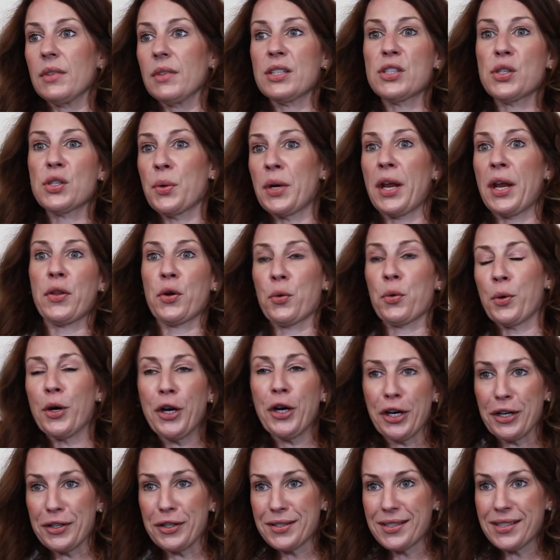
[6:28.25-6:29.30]
So in other
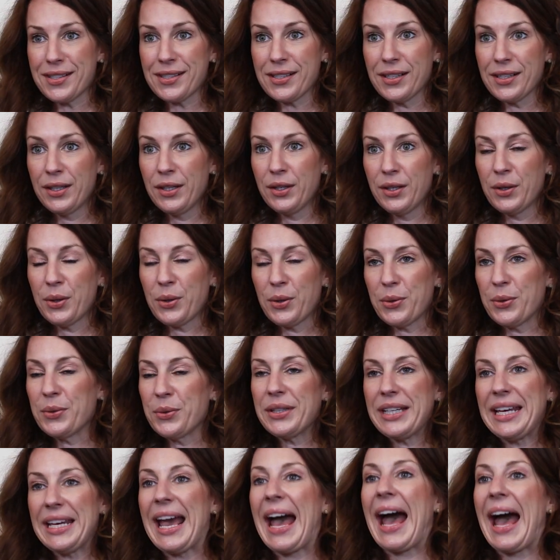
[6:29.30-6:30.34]
words,
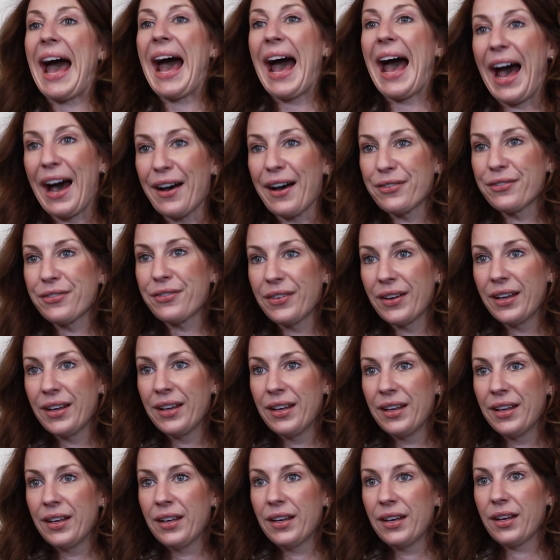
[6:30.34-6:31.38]
only half
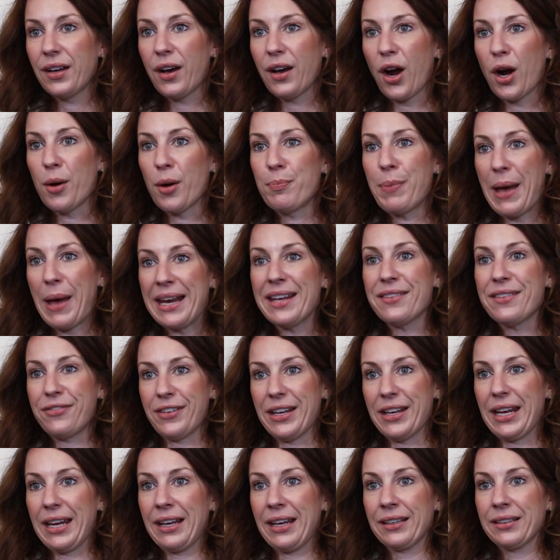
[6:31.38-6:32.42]
are
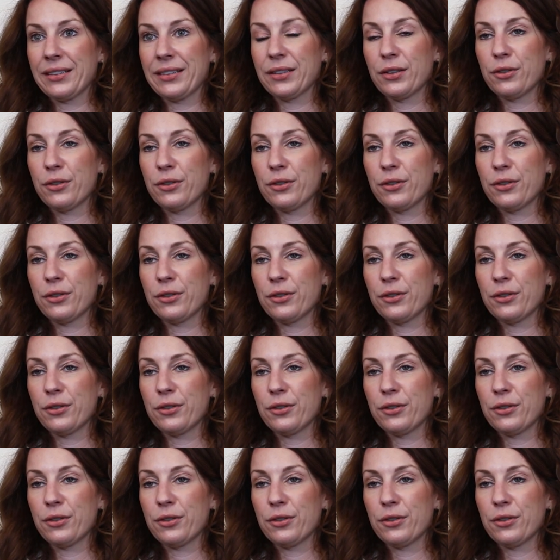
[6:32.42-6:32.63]
benefiting